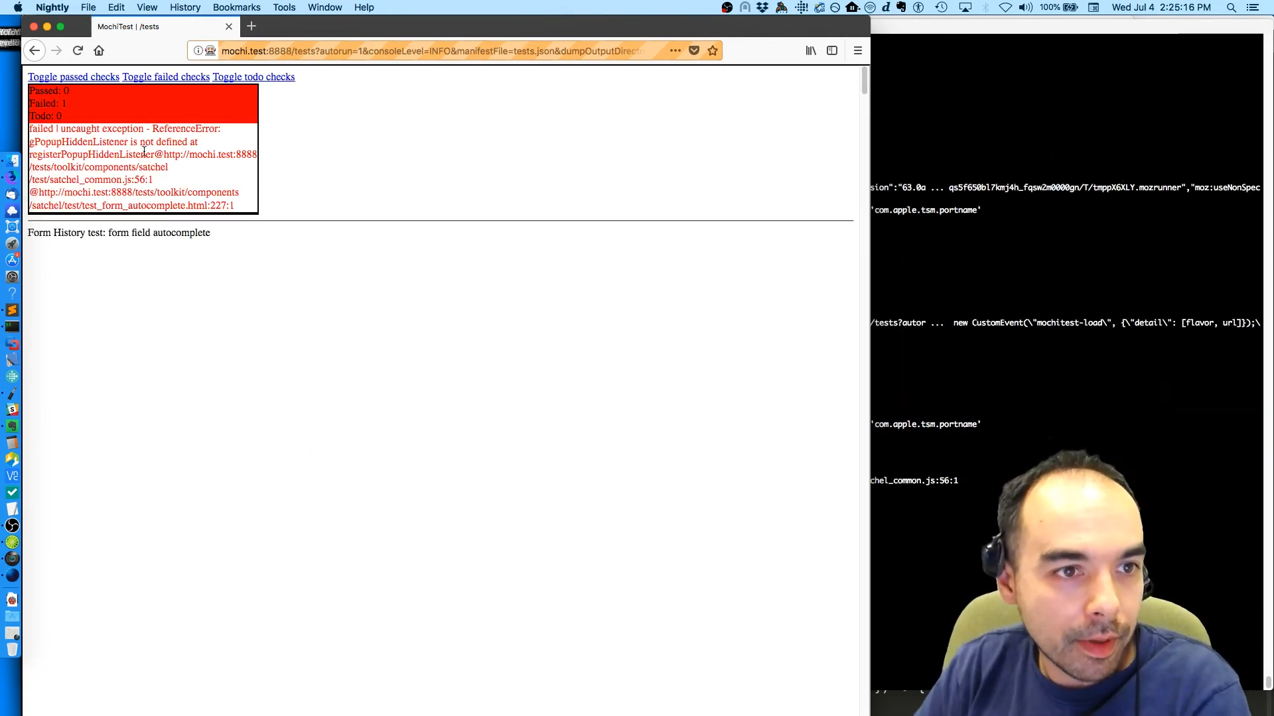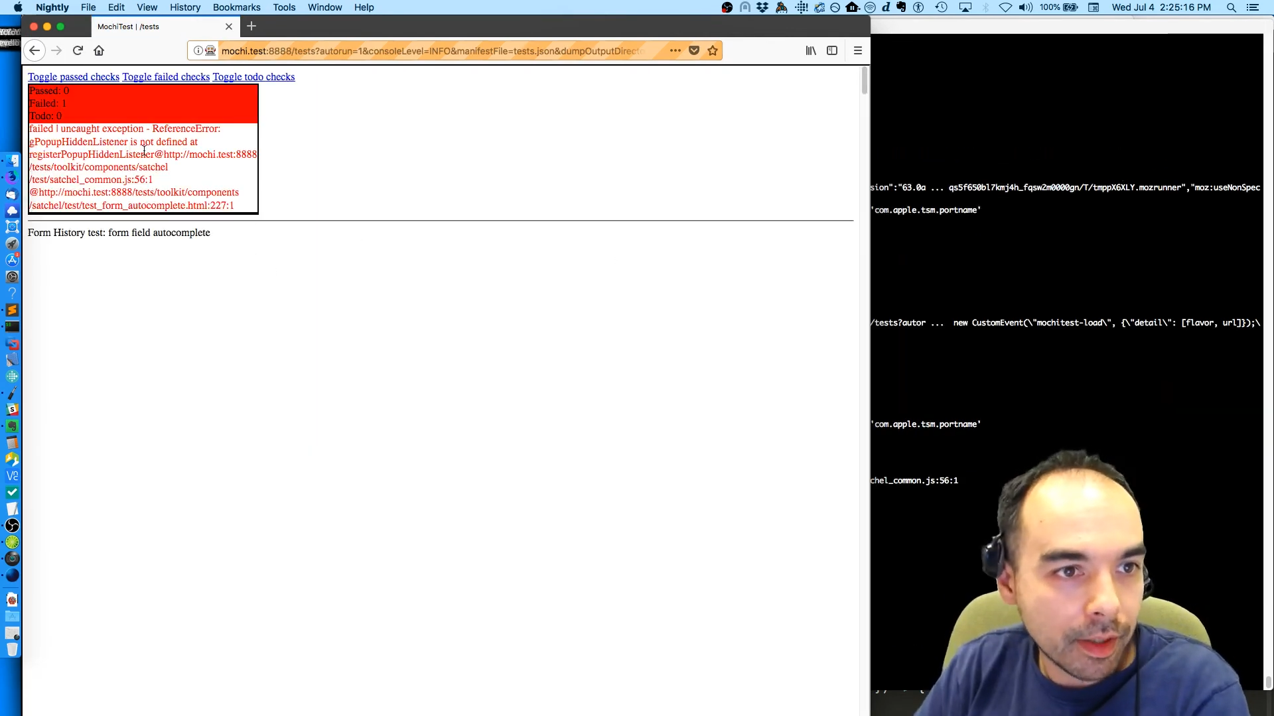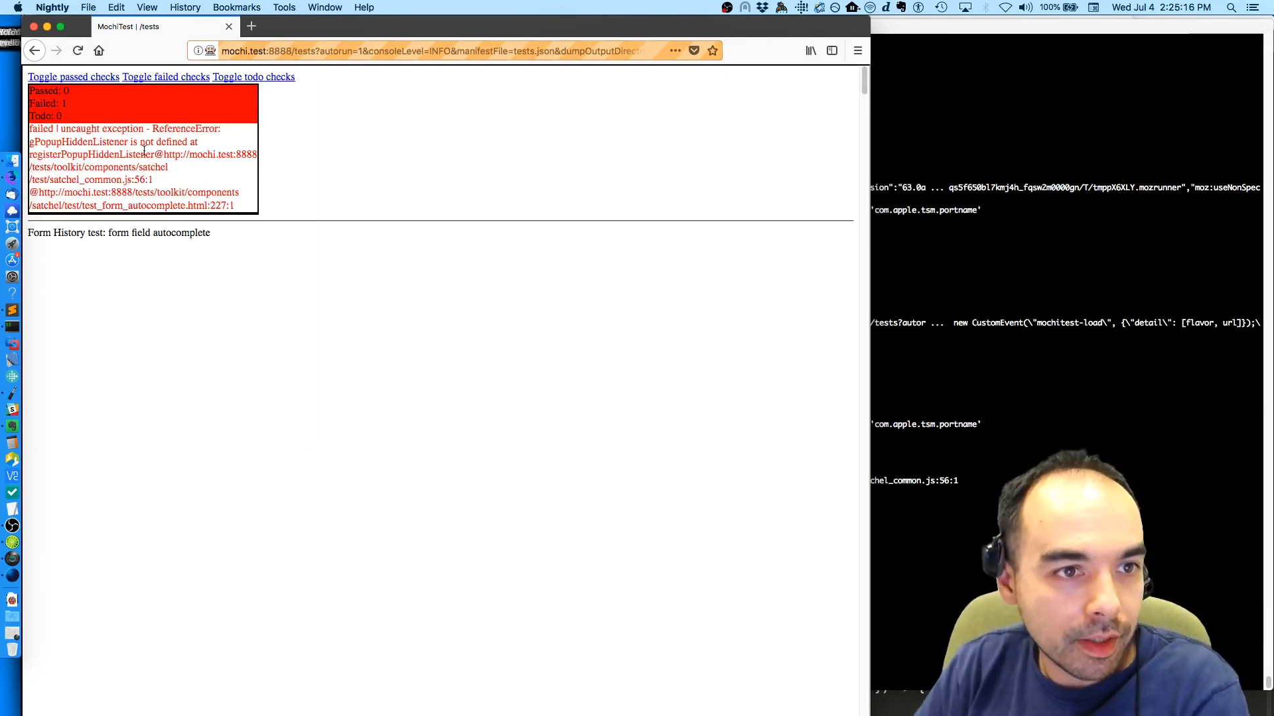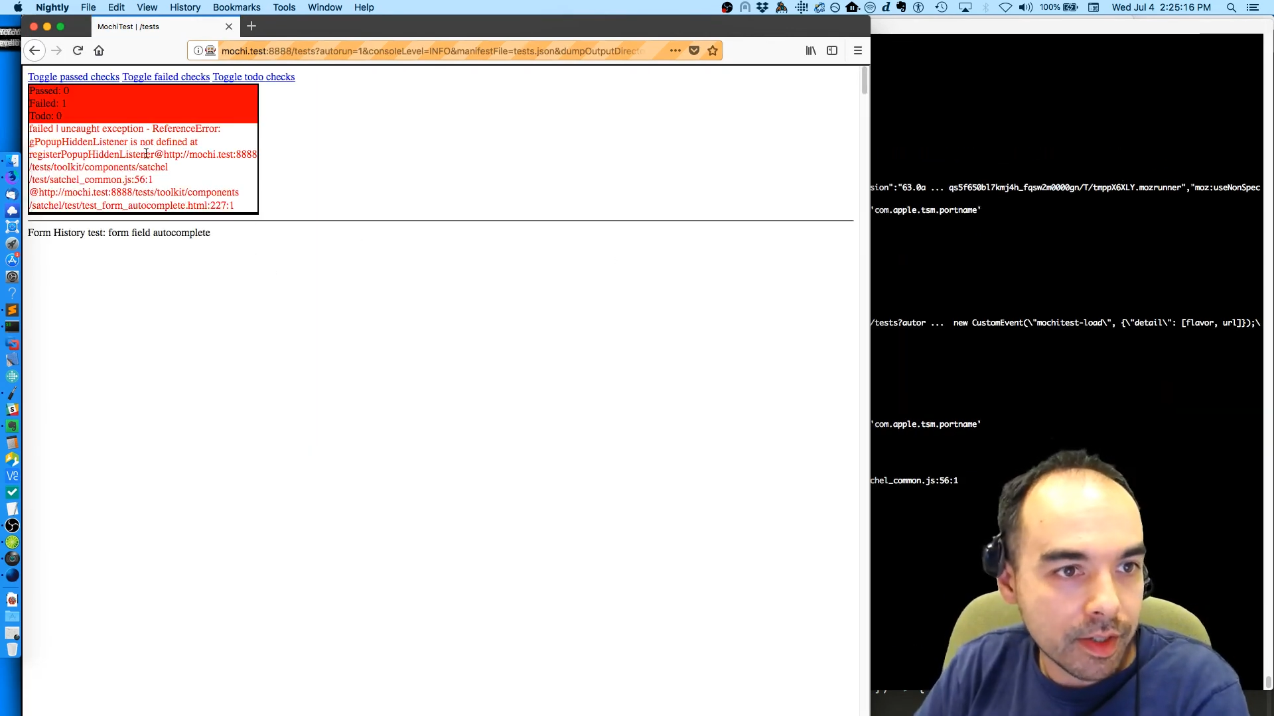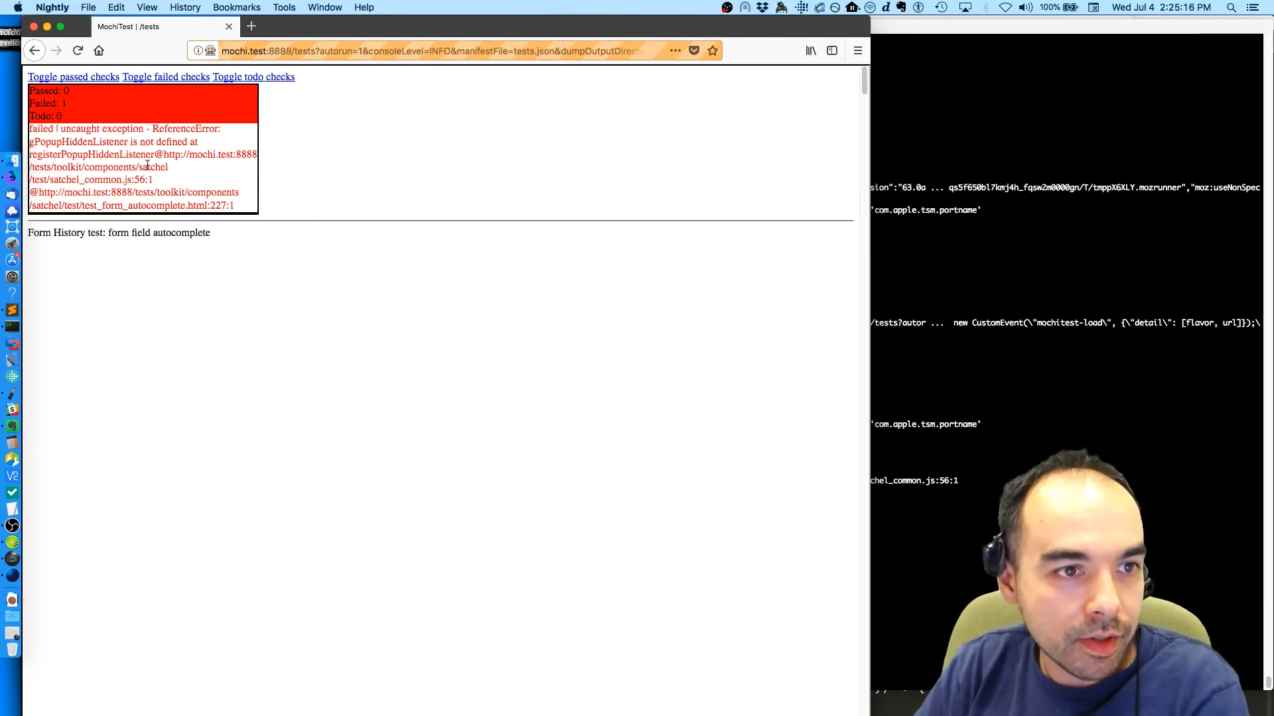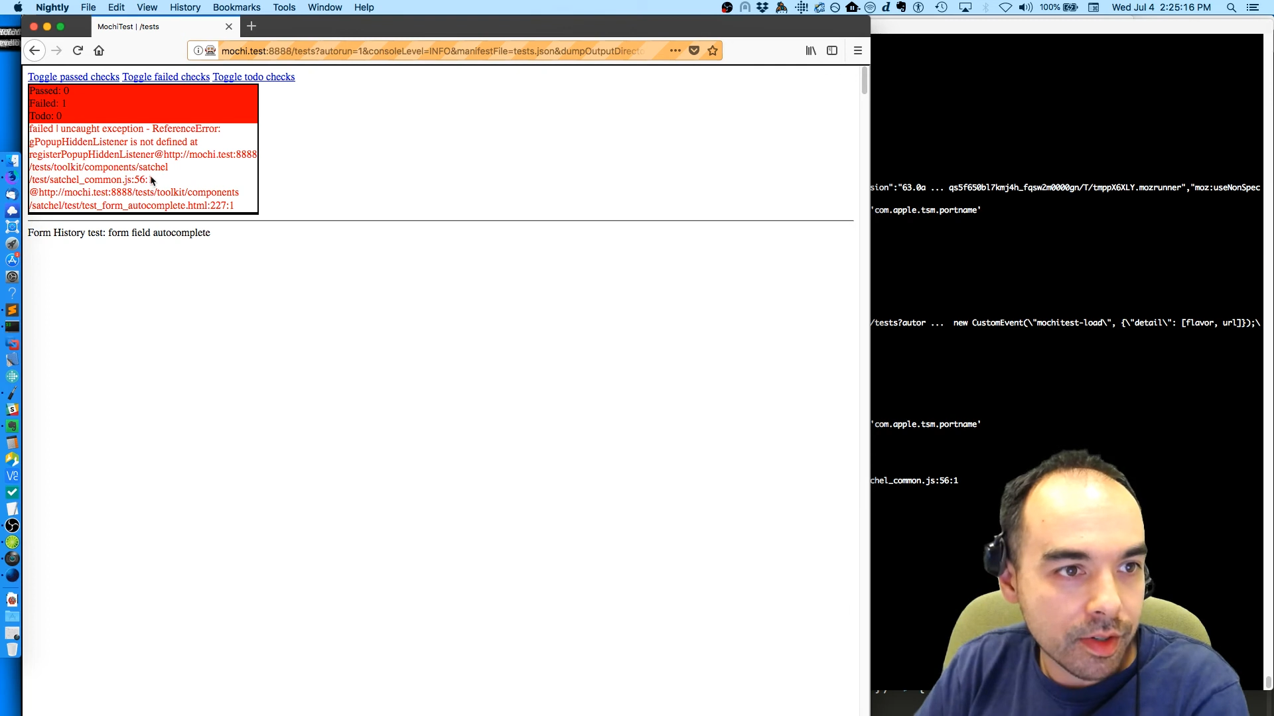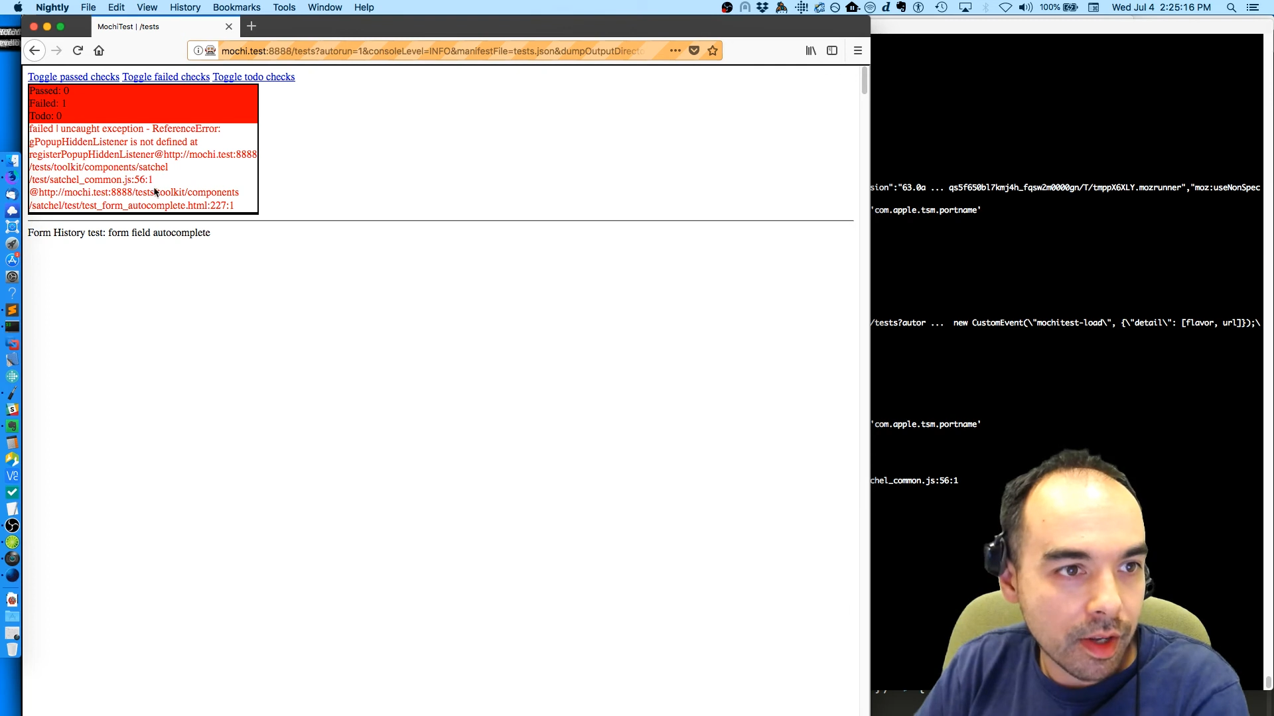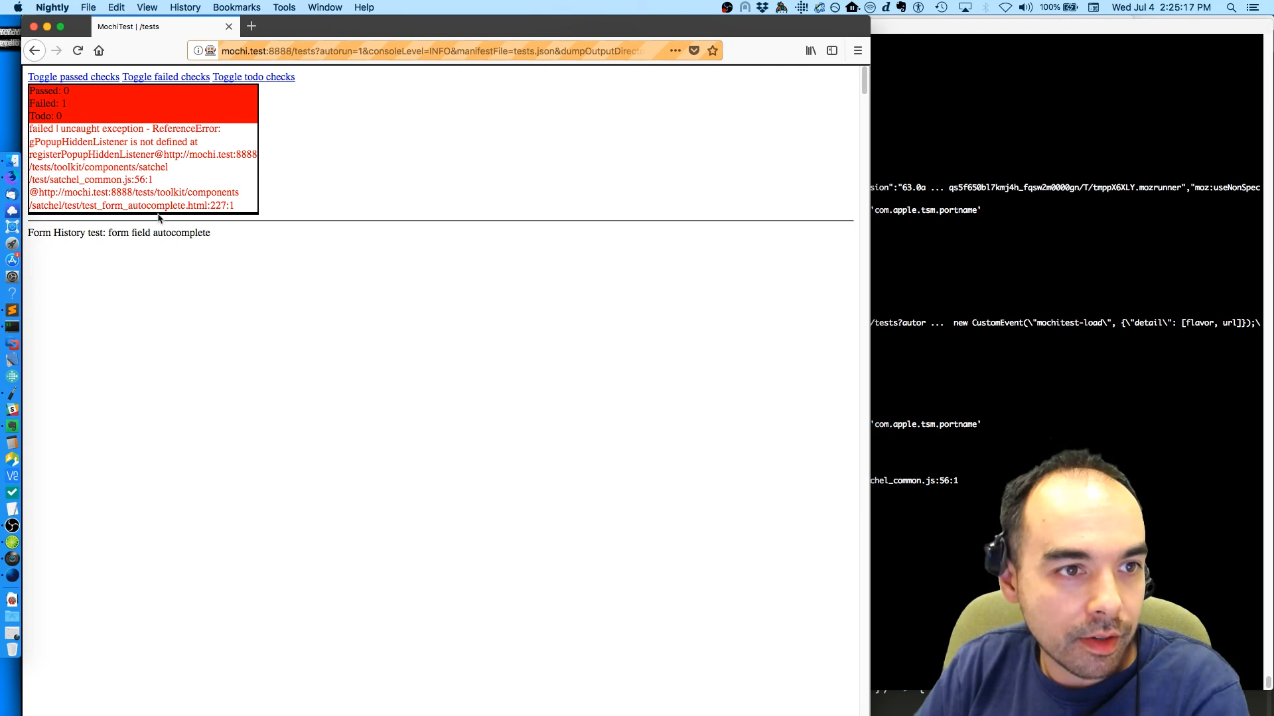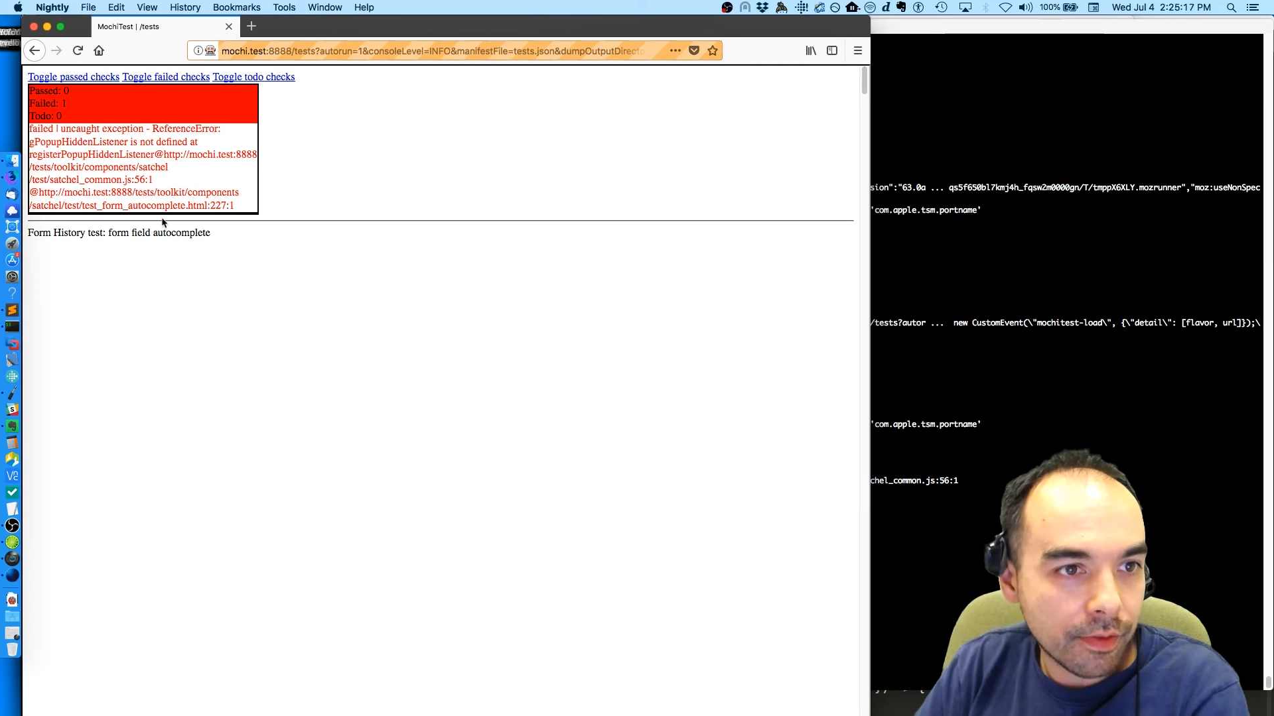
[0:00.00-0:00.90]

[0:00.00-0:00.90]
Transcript: hidden listener is not